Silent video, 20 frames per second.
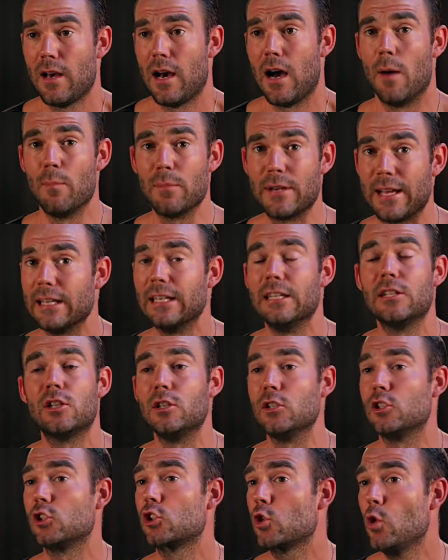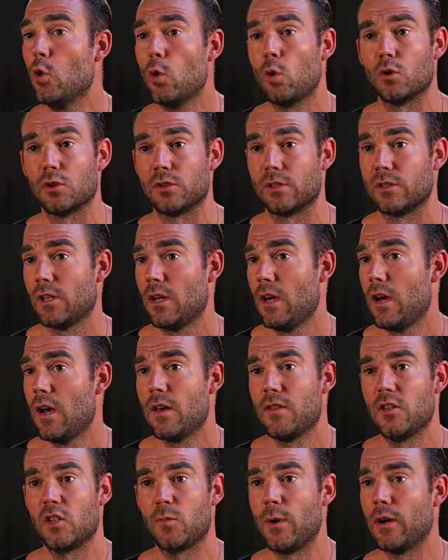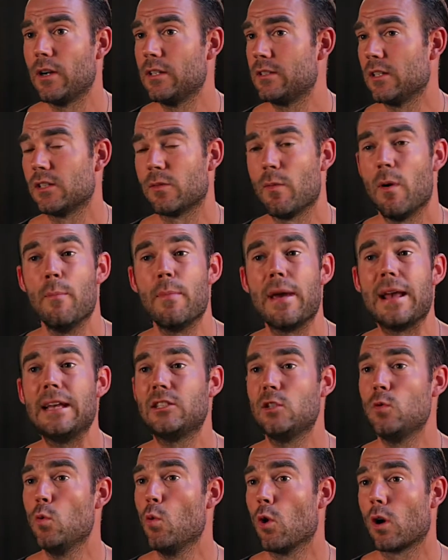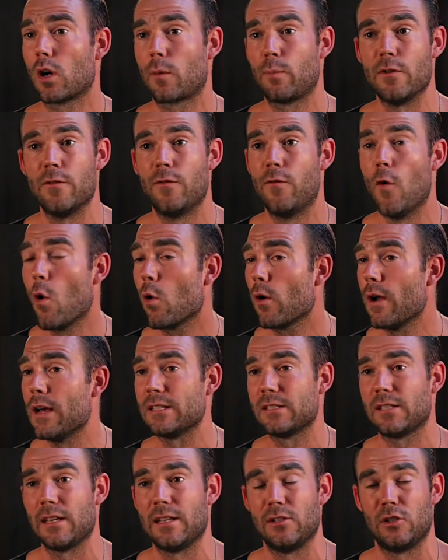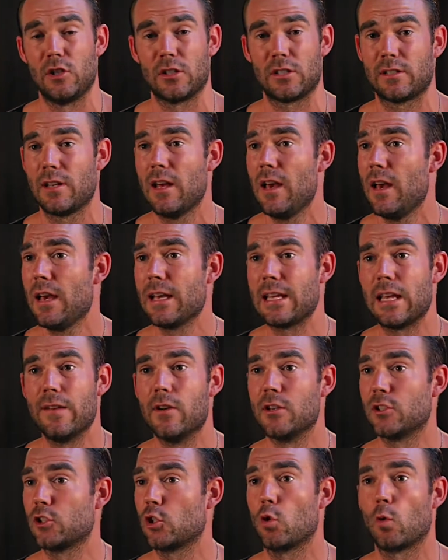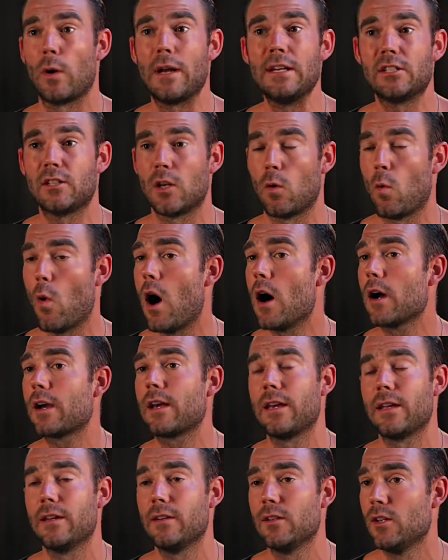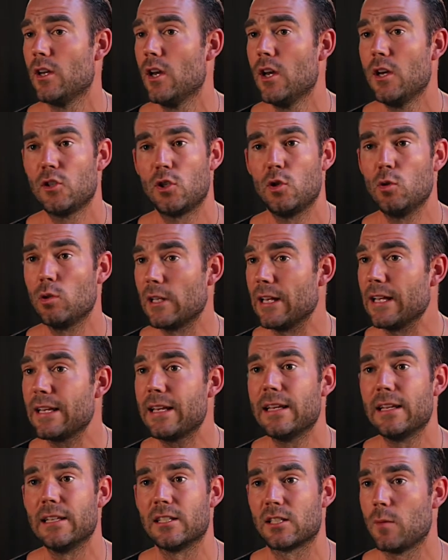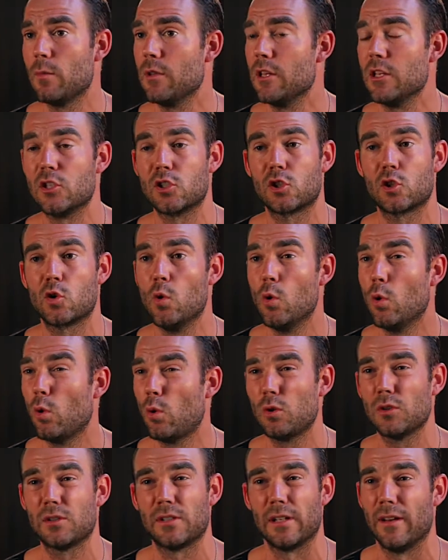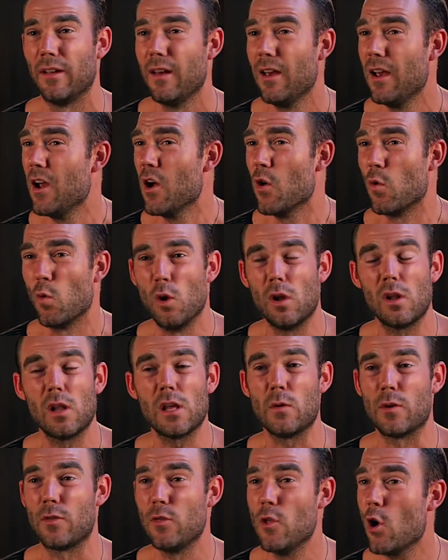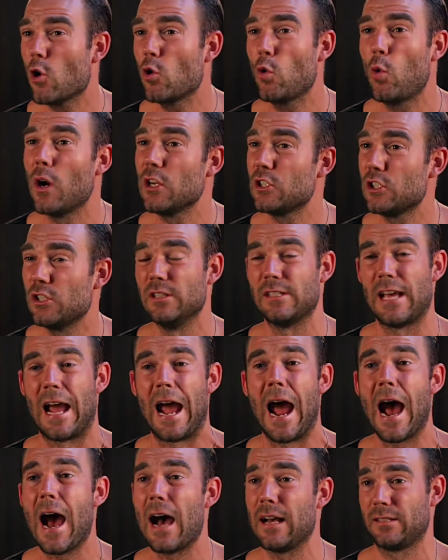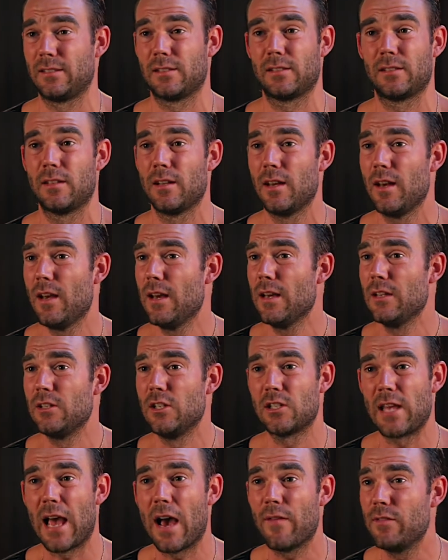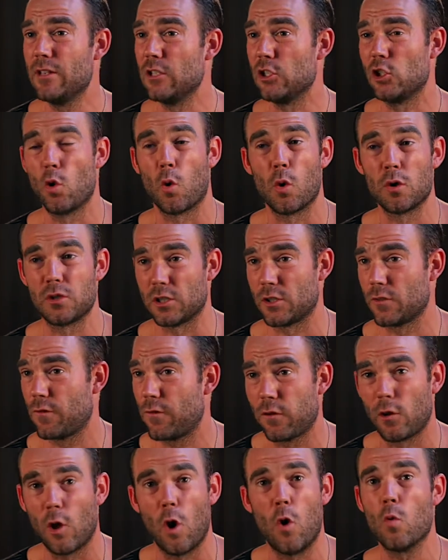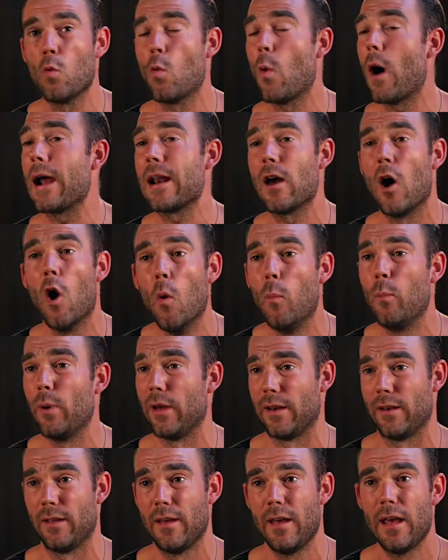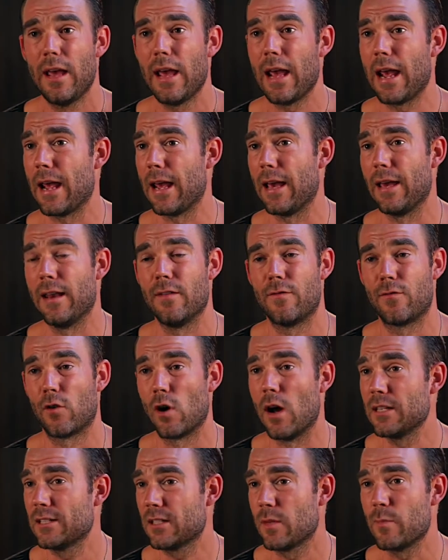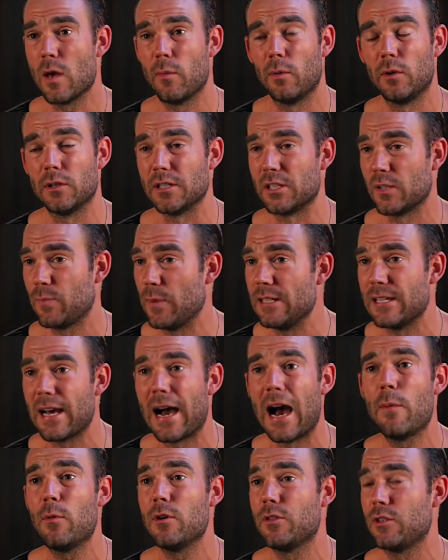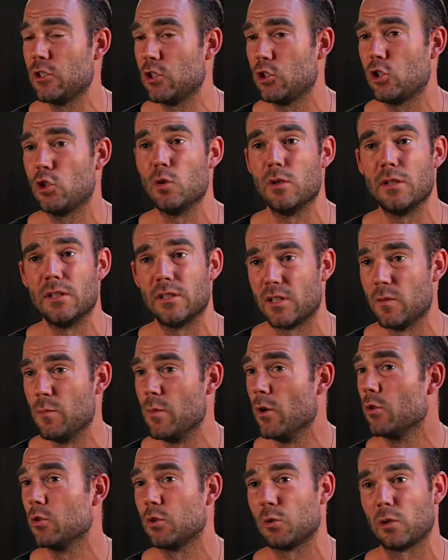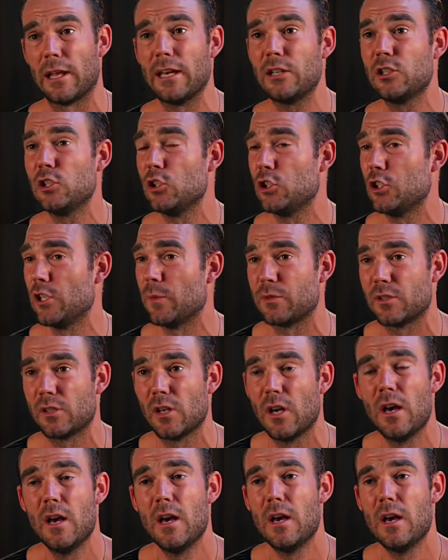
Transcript: um, getting into these schools. The Spirit has done some amazing work before us and just given us grace to walk in to Lincoln and some of these schools and really with no questions asked just having these doors just flown wide open and for us to be able to spend time with these students and build those relationships.